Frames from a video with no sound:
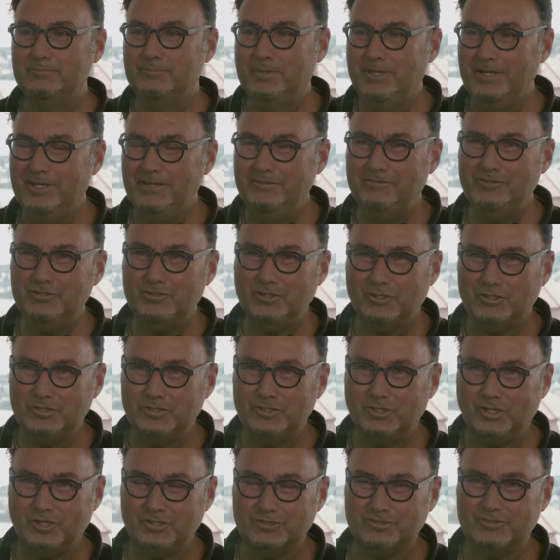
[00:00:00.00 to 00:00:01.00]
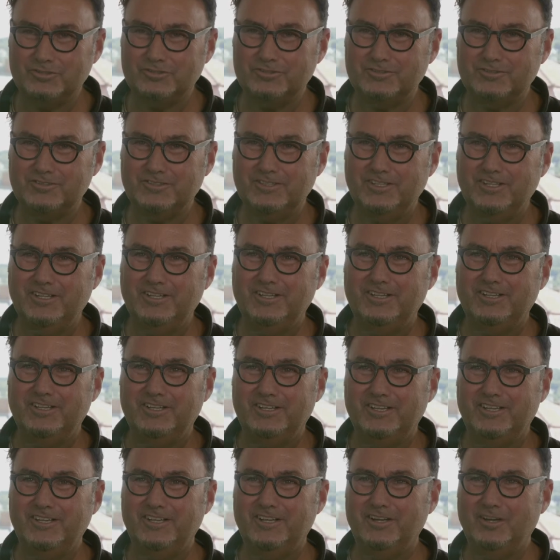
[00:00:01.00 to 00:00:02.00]
Believe it or not,
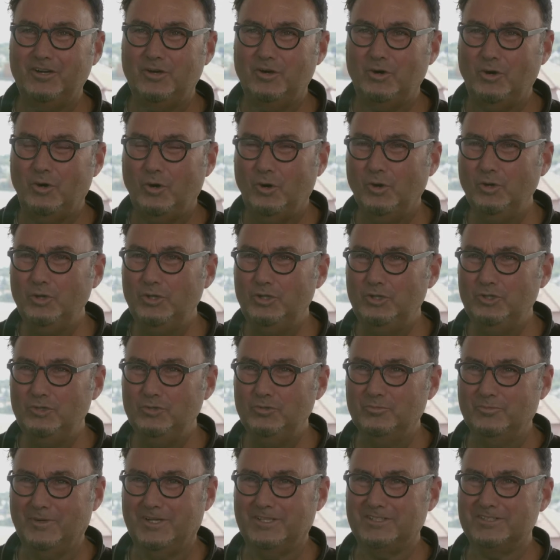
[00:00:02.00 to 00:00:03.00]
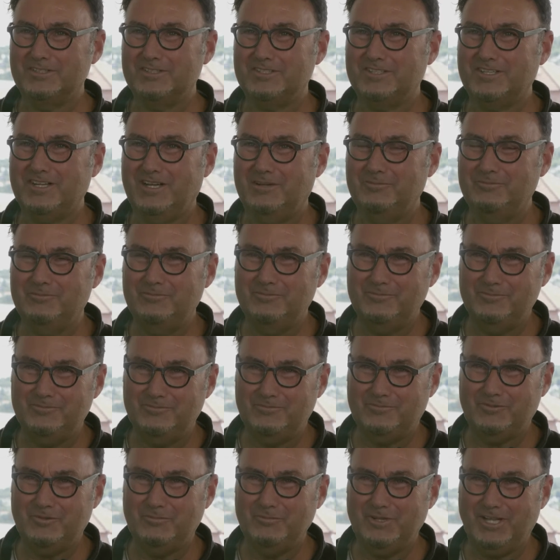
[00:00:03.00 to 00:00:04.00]
uh, all humans come
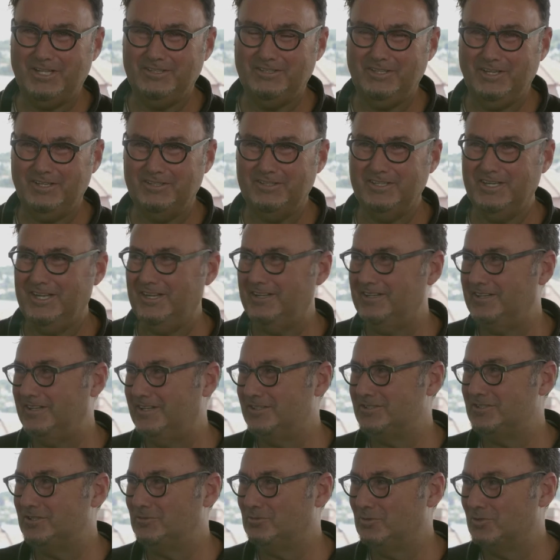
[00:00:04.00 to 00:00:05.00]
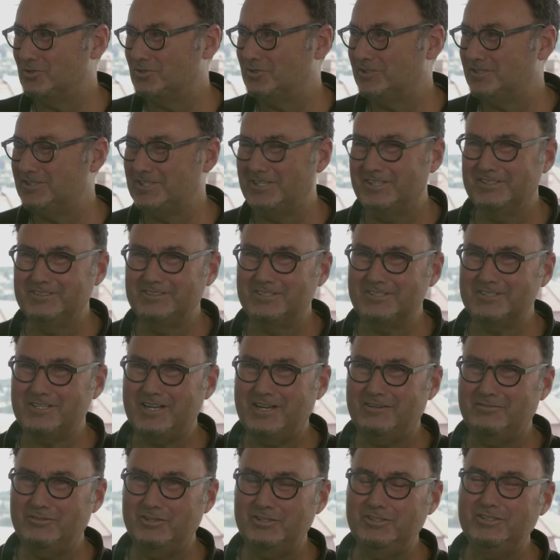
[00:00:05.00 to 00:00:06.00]
from that area. As it was recently
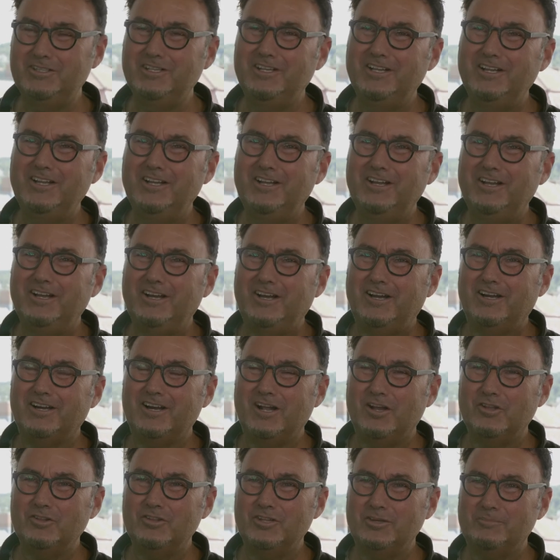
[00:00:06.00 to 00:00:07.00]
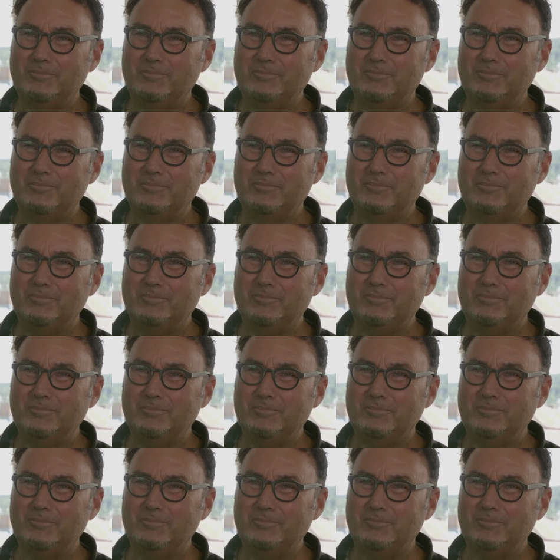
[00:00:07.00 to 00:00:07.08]
discovered, around the